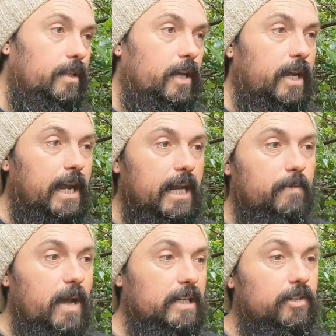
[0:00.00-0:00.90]
the
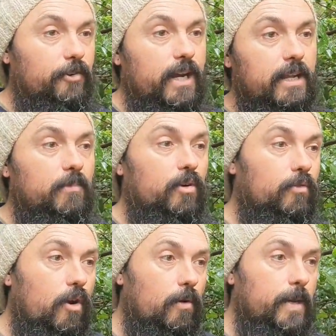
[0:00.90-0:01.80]
antibacterial,
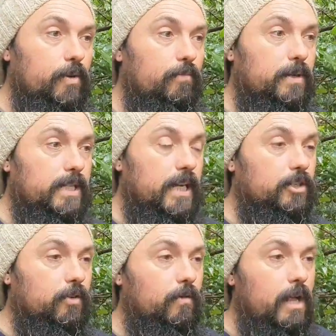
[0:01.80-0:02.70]
antimicrobial
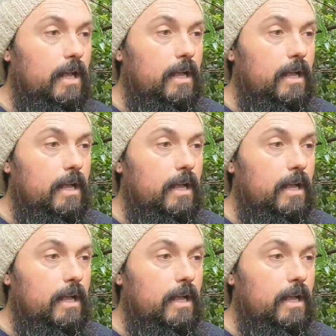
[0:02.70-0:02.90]
potential,